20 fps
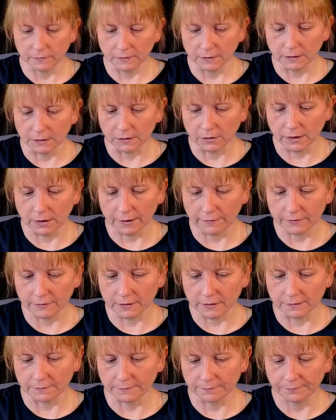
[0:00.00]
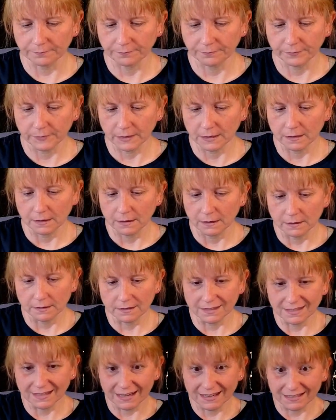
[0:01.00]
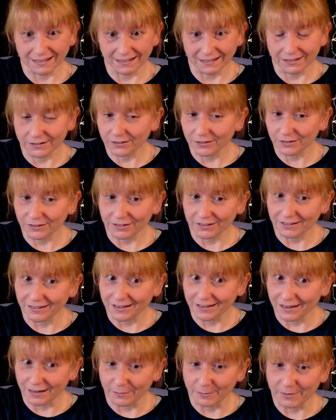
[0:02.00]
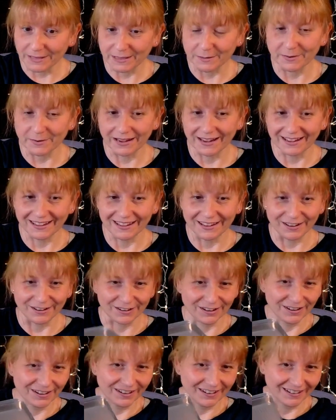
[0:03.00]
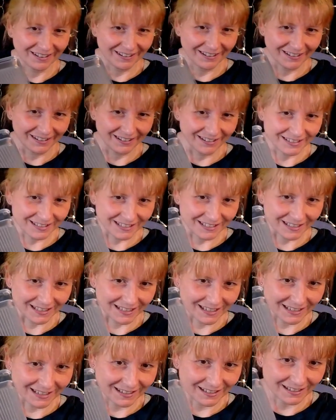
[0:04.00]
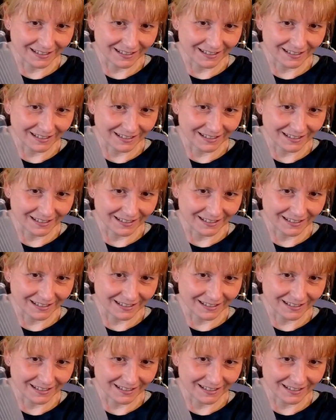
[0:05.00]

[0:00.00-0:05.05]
And you have to, this has a little nub at the back here. See that?